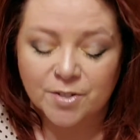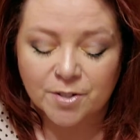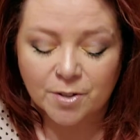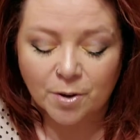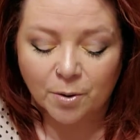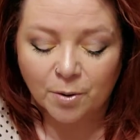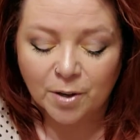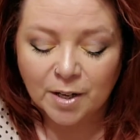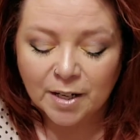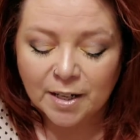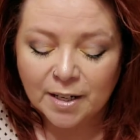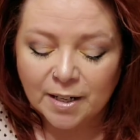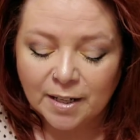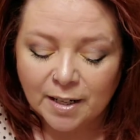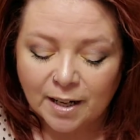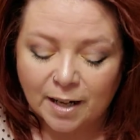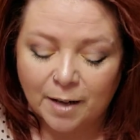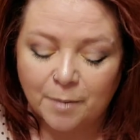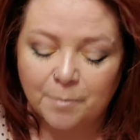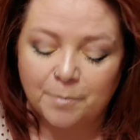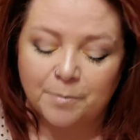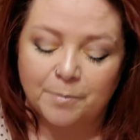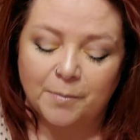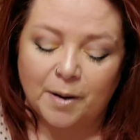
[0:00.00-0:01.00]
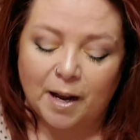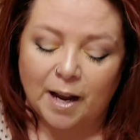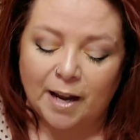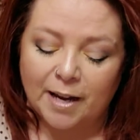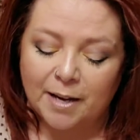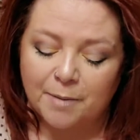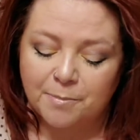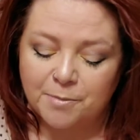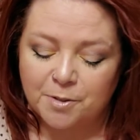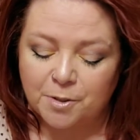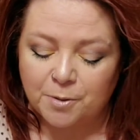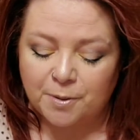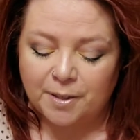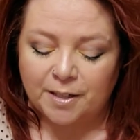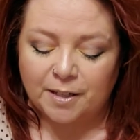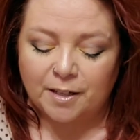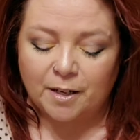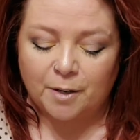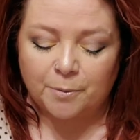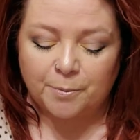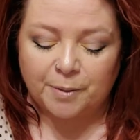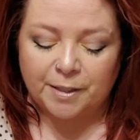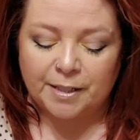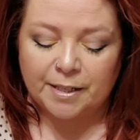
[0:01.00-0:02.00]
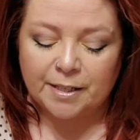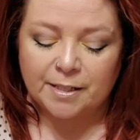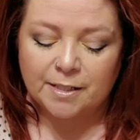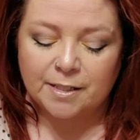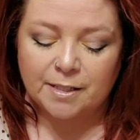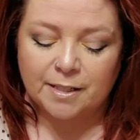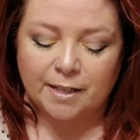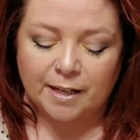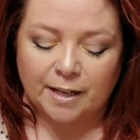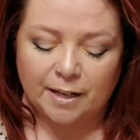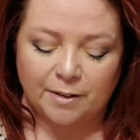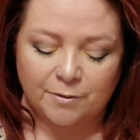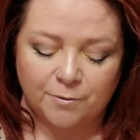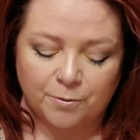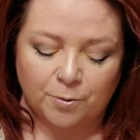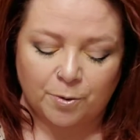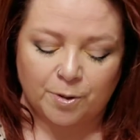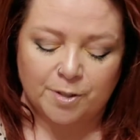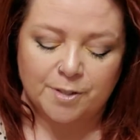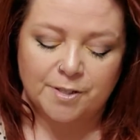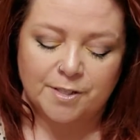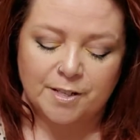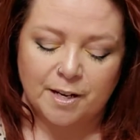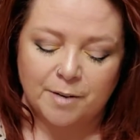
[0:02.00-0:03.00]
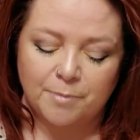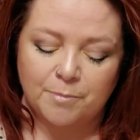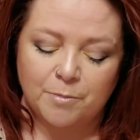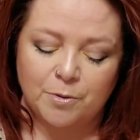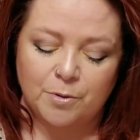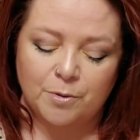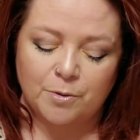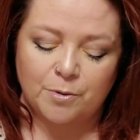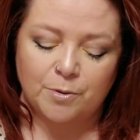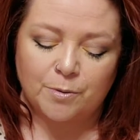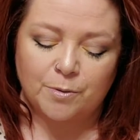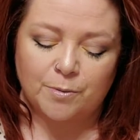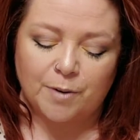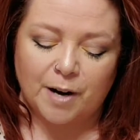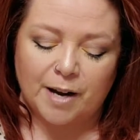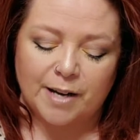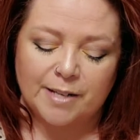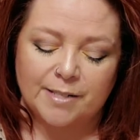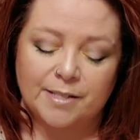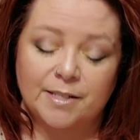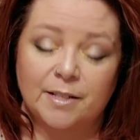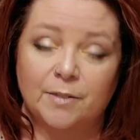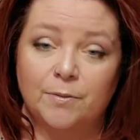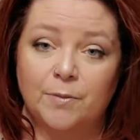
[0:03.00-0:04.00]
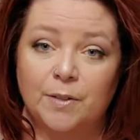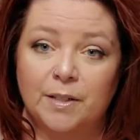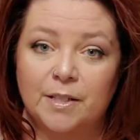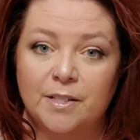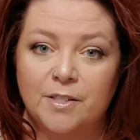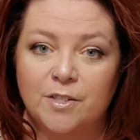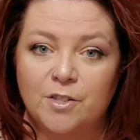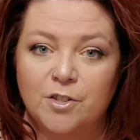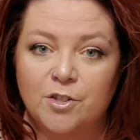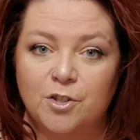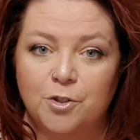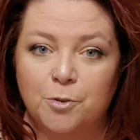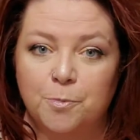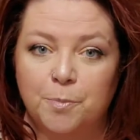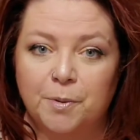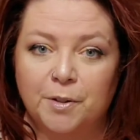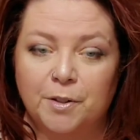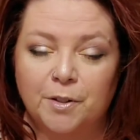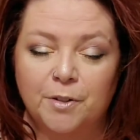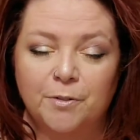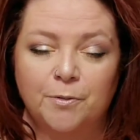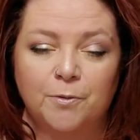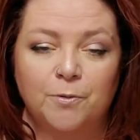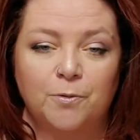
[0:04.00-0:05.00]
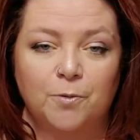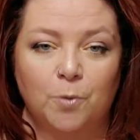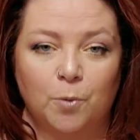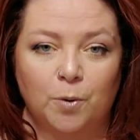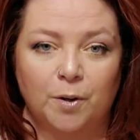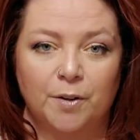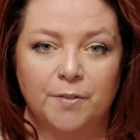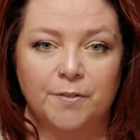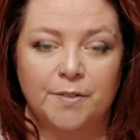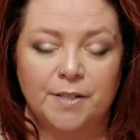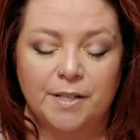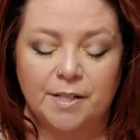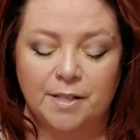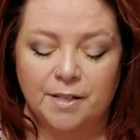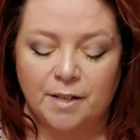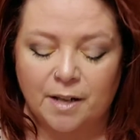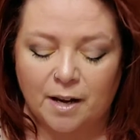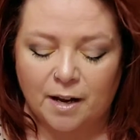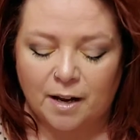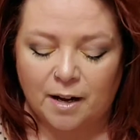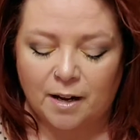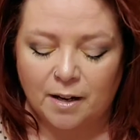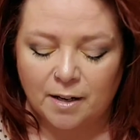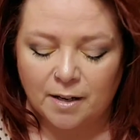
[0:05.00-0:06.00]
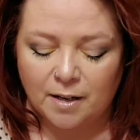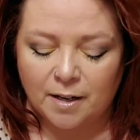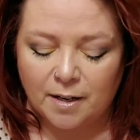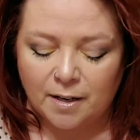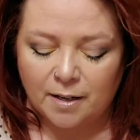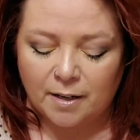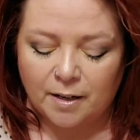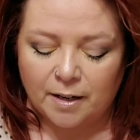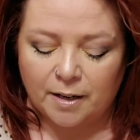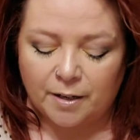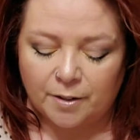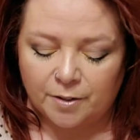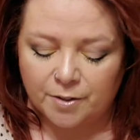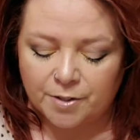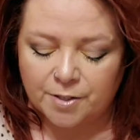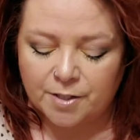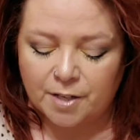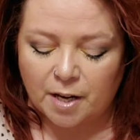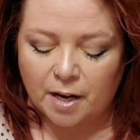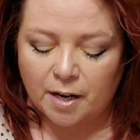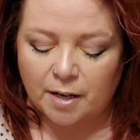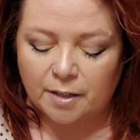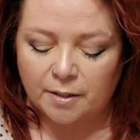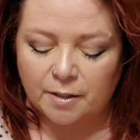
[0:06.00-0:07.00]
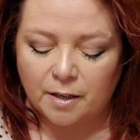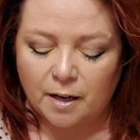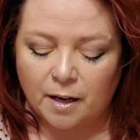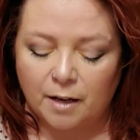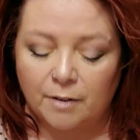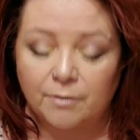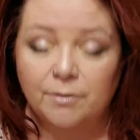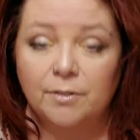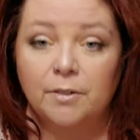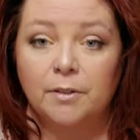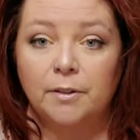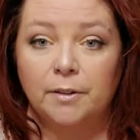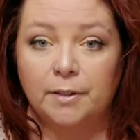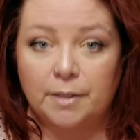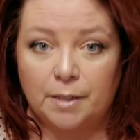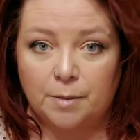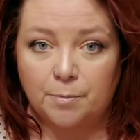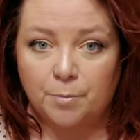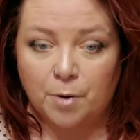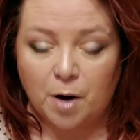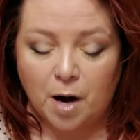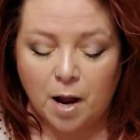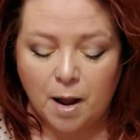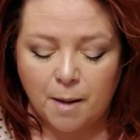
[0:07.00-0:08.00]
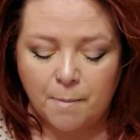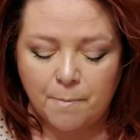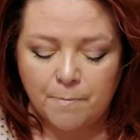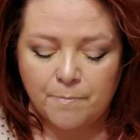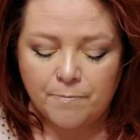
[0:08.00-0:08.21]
So I am doing a reading today for Sun, Moon, Rising, Venus, and Jupiter for the air sign of Libra.